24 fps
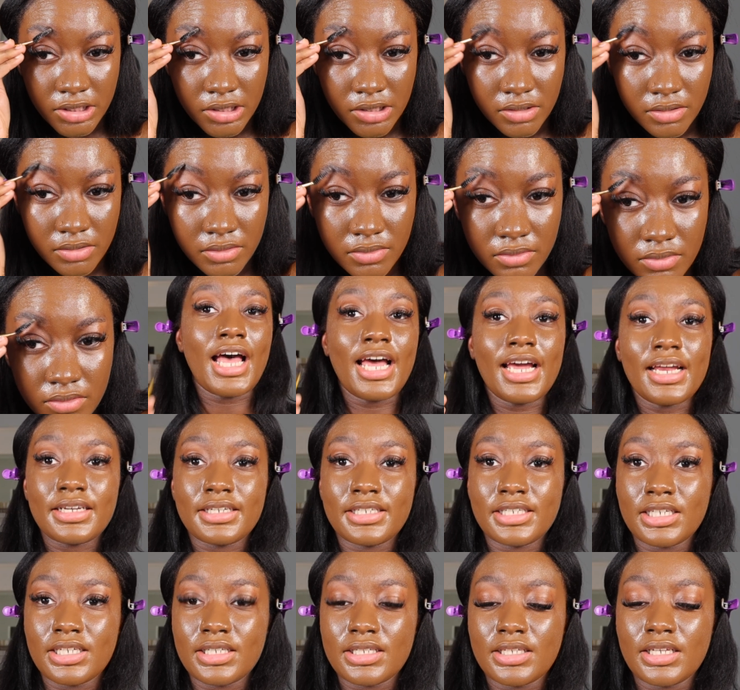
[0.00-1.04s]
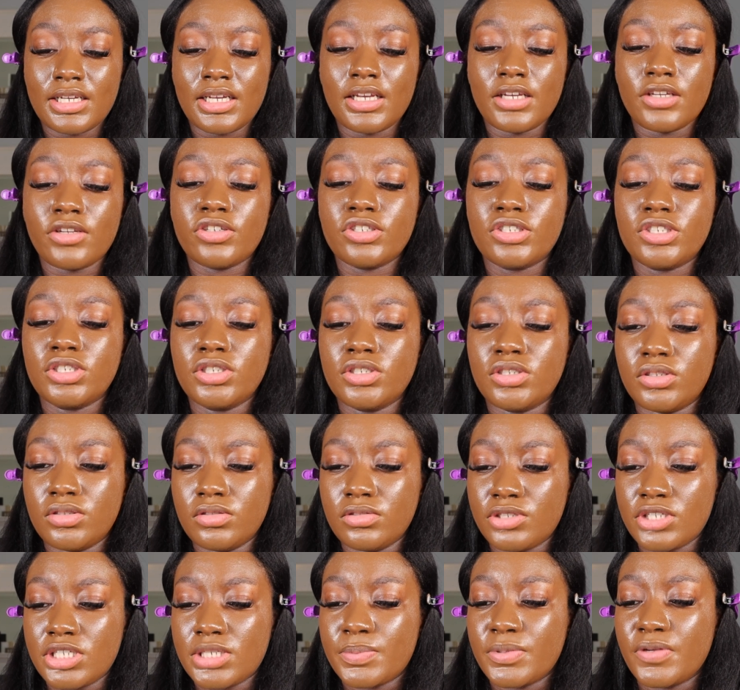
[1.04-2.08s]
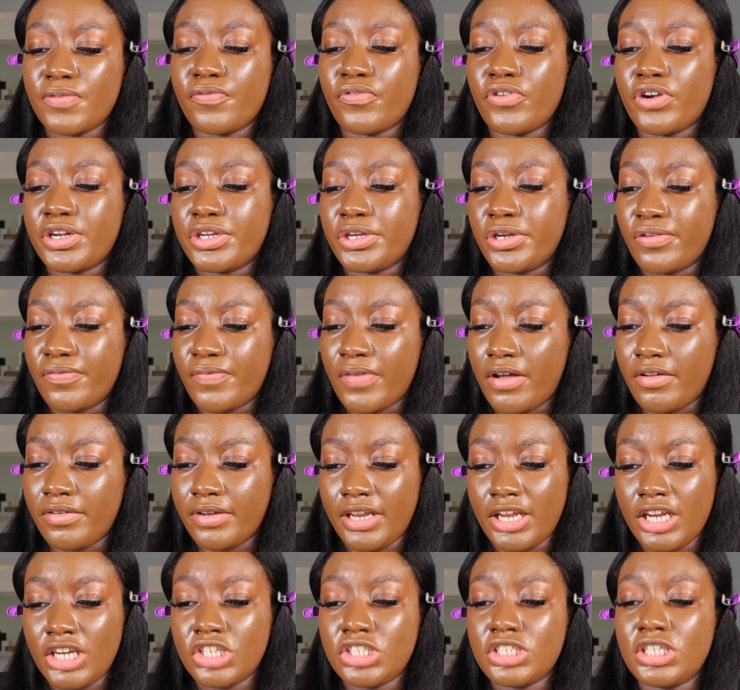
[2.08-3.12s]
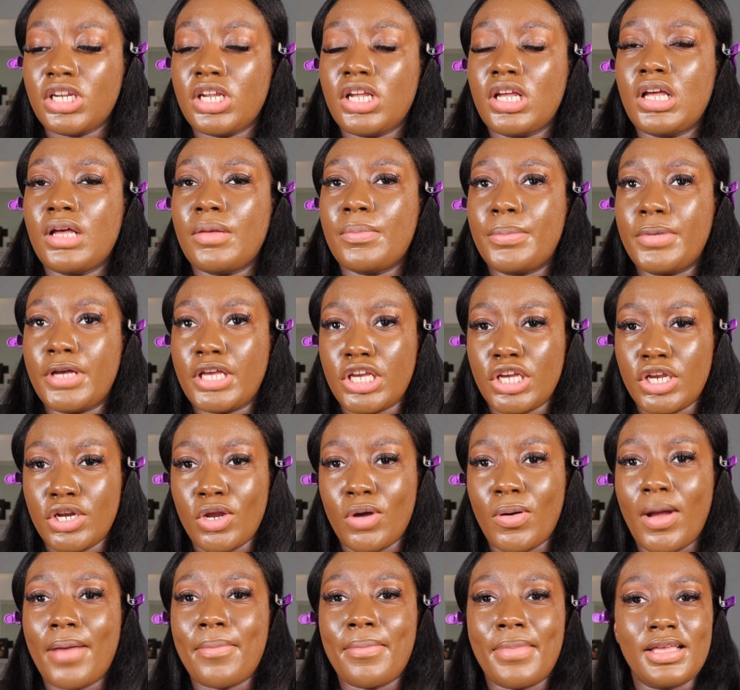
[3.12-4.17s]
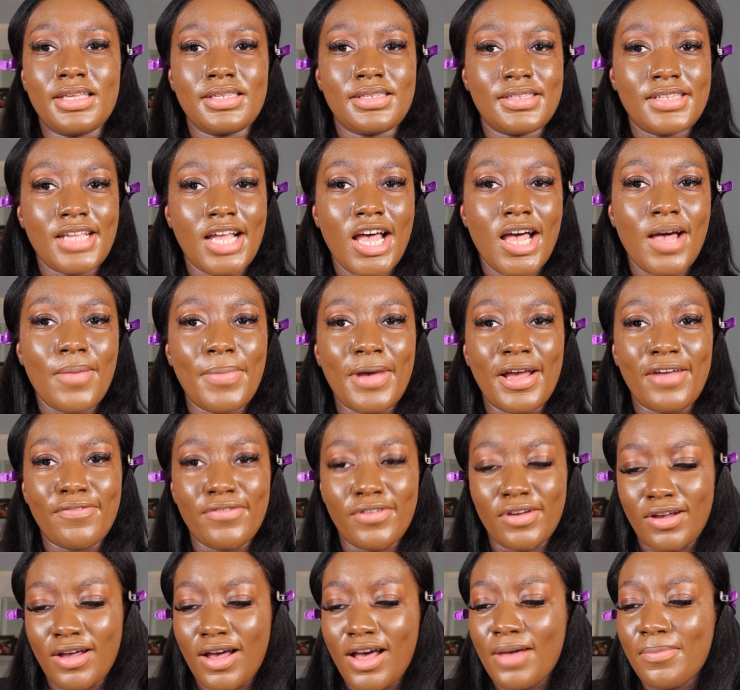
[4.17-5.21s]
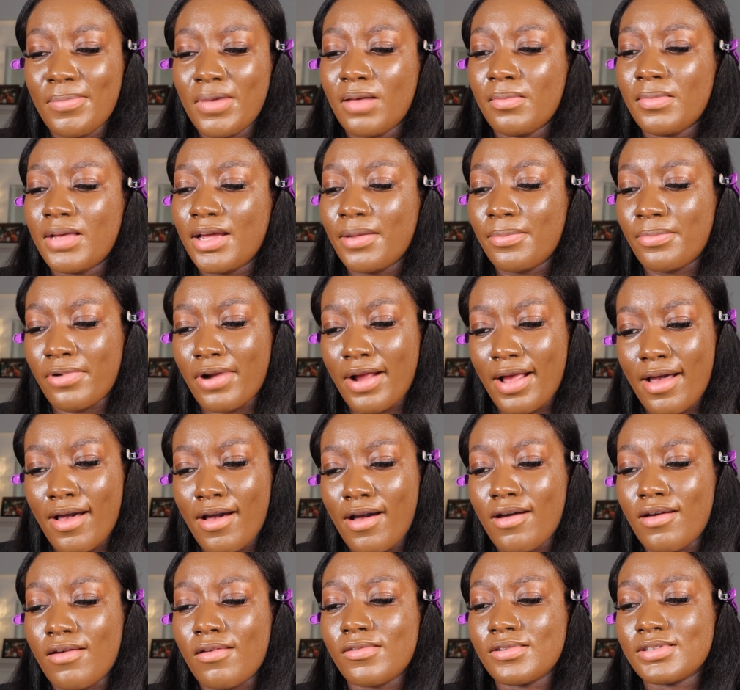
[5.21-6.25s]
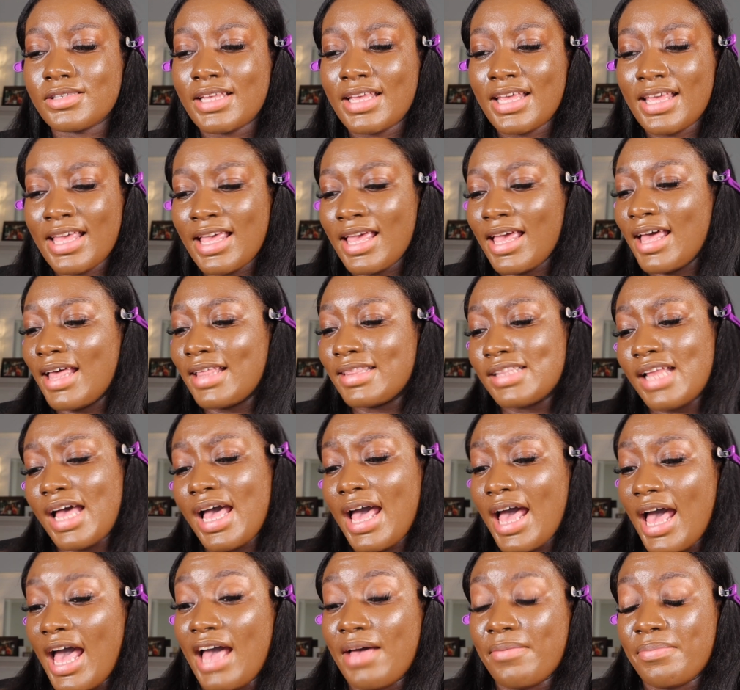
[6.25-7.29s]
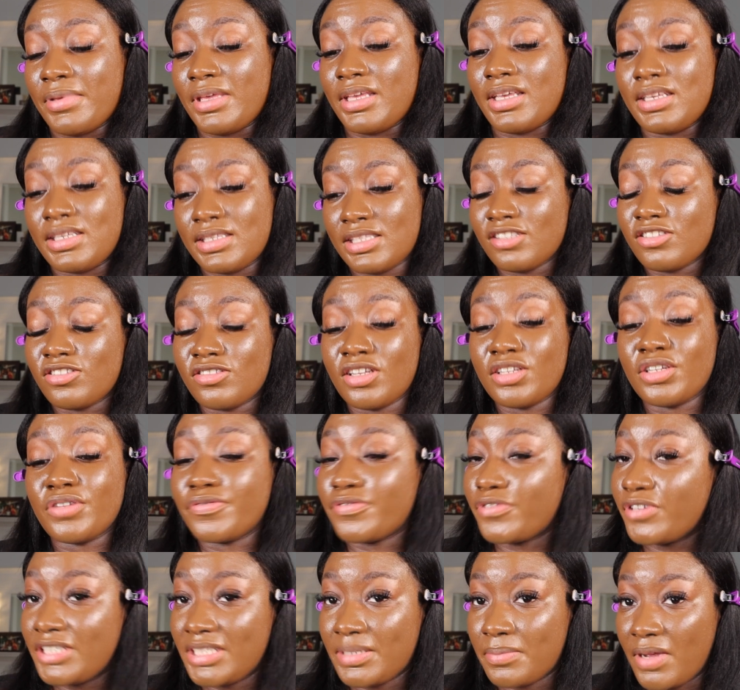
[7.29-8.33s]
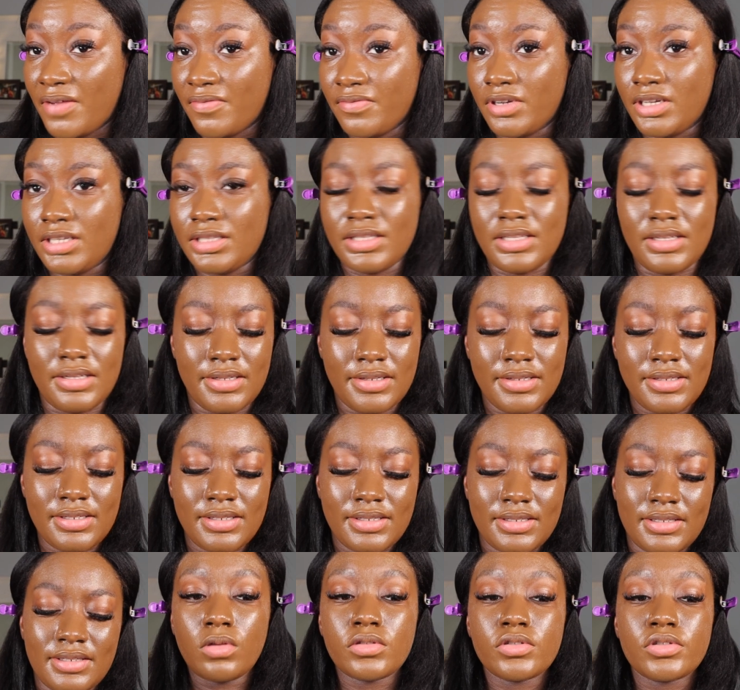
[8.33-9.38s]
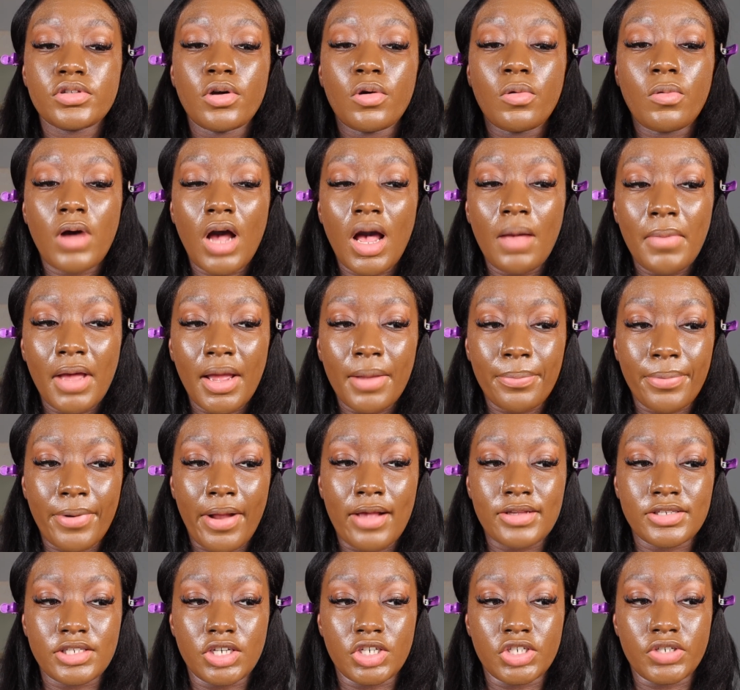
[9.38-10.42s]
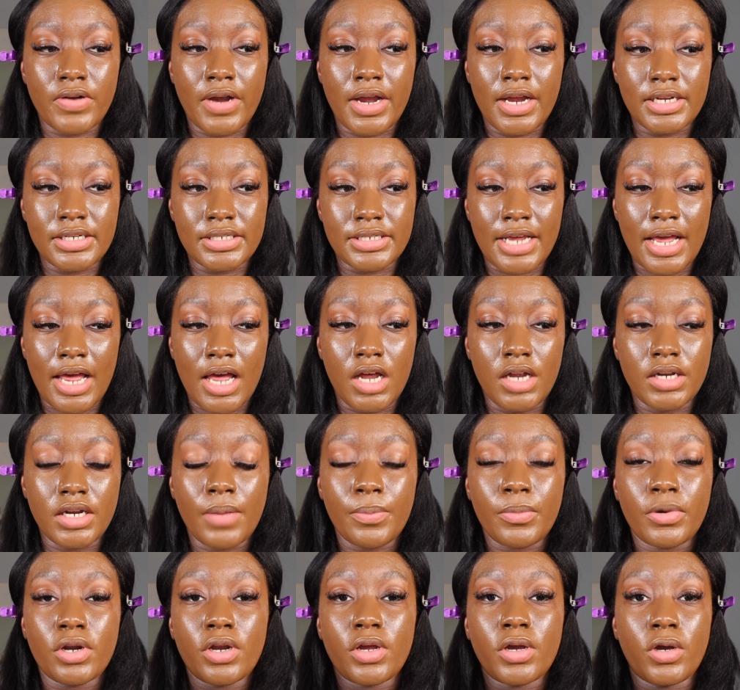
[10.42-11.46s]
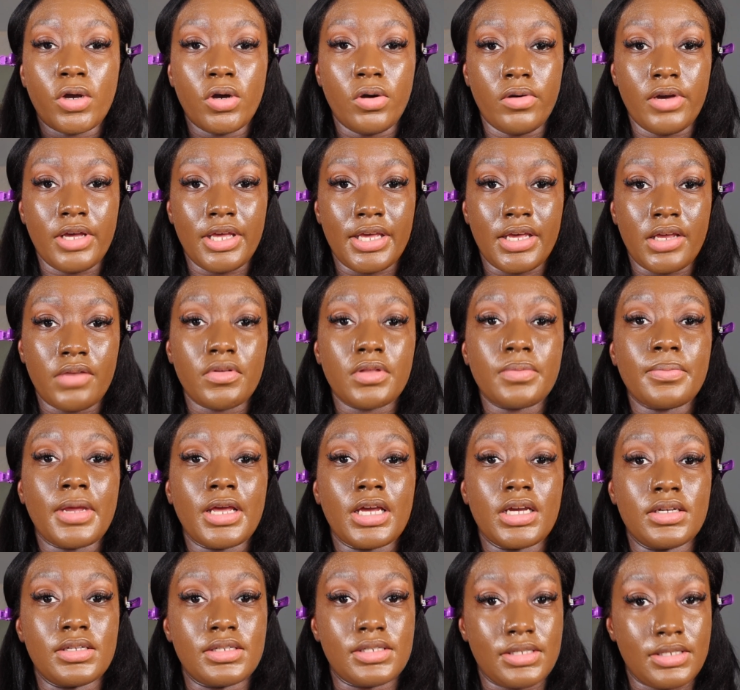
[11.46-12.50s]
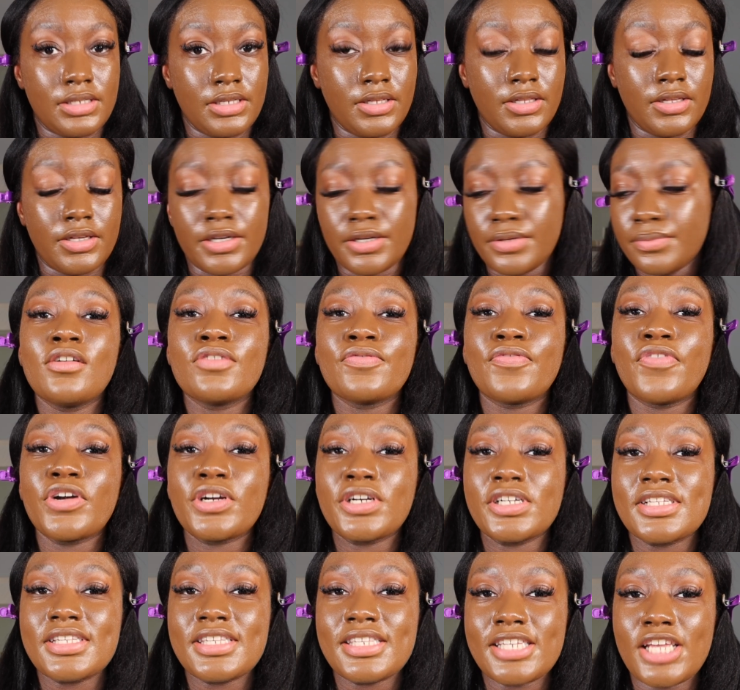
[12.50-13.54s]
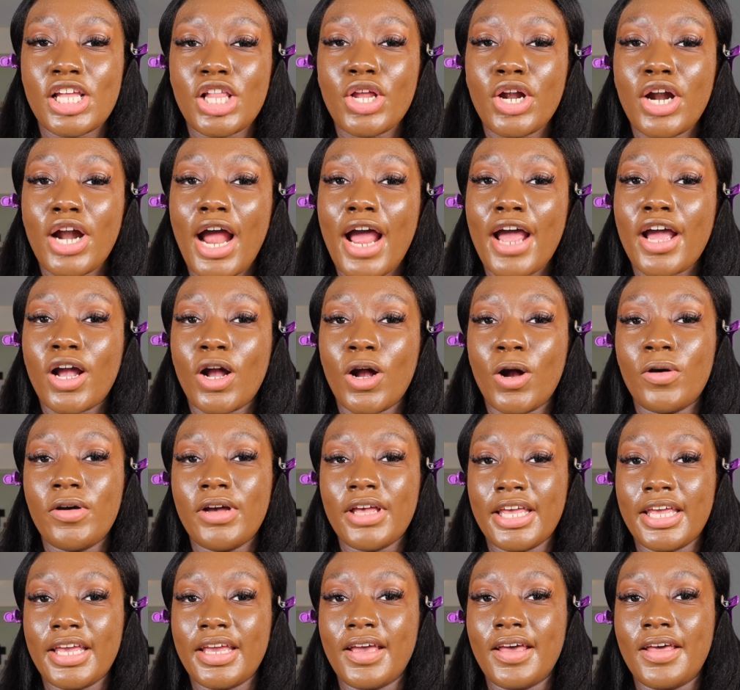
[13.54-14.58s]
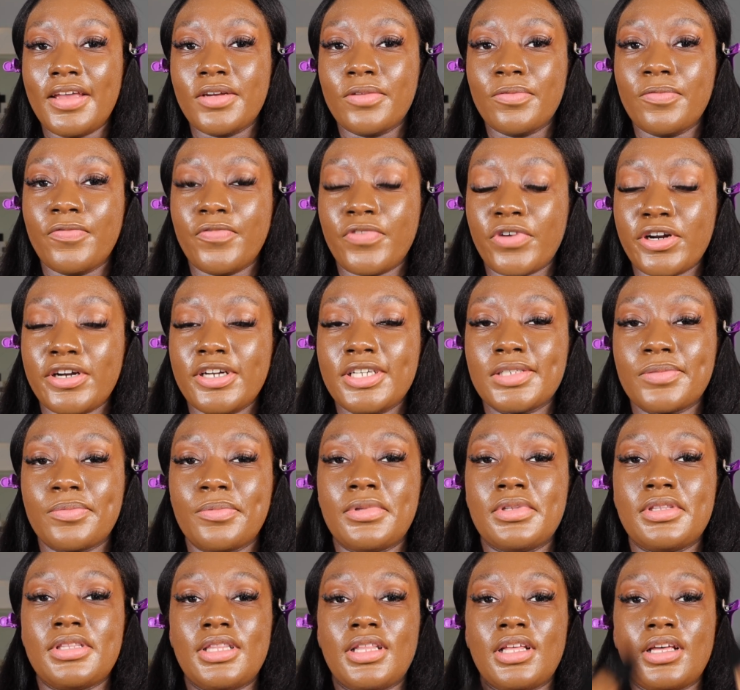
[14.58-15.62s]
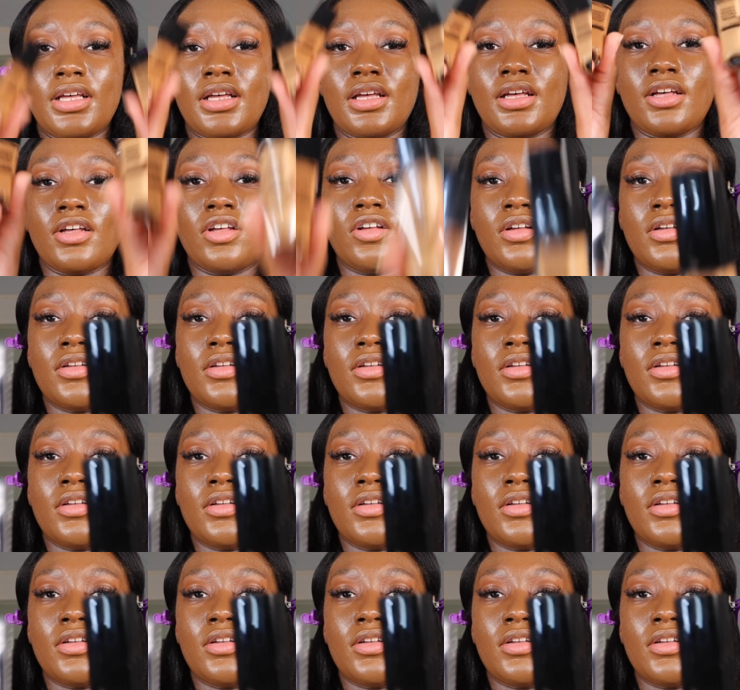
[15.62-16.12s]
to. Ideally, you should do this before you do your foundation, but you know, I messed up. I forgot about my brows, and that happens. It's not the first time I've done this. So while my brows are drying down, I'm gonna go in with my concealer. For concealer, I go in first with the